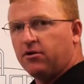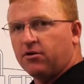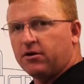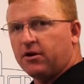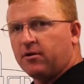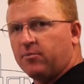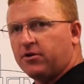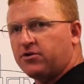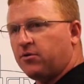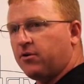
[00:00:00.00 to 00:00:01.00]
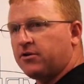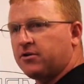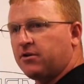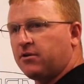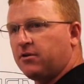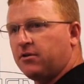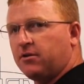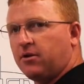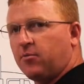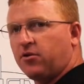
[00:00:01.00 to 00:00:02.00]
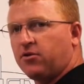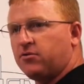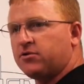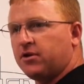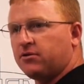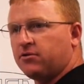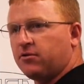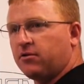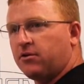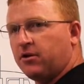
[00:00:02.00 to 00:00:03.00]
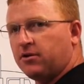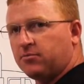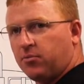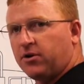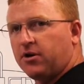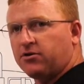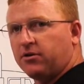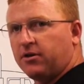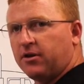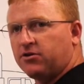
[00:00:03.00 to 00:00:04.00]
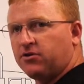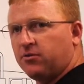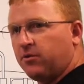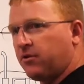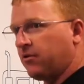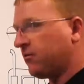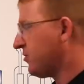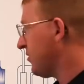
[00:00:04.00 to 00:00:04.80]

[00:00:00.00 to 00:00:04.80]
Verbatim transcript: hooked up, it's showing us that number two sensor is potentially the issue with our